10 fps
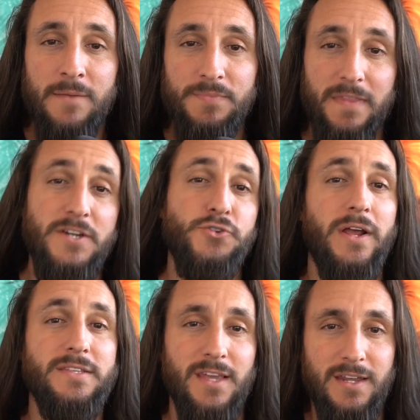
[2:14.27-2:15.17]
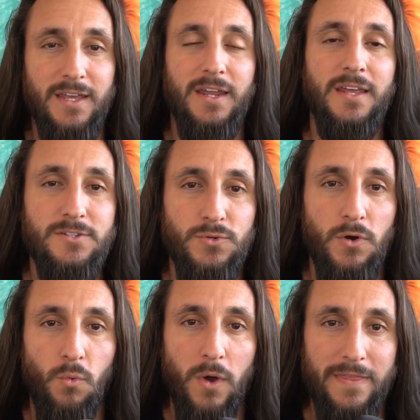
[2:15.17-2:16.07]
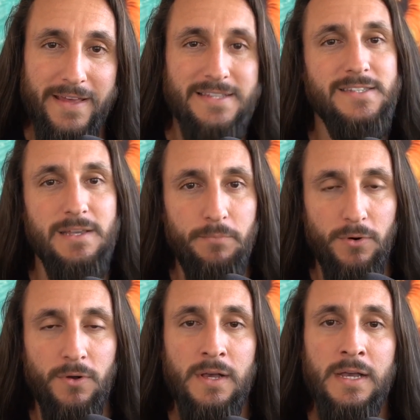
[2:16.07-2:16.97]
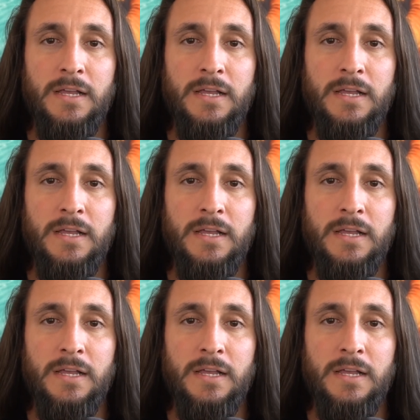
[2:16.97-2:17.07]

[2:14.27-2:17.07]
and then translating it into a way that's simple,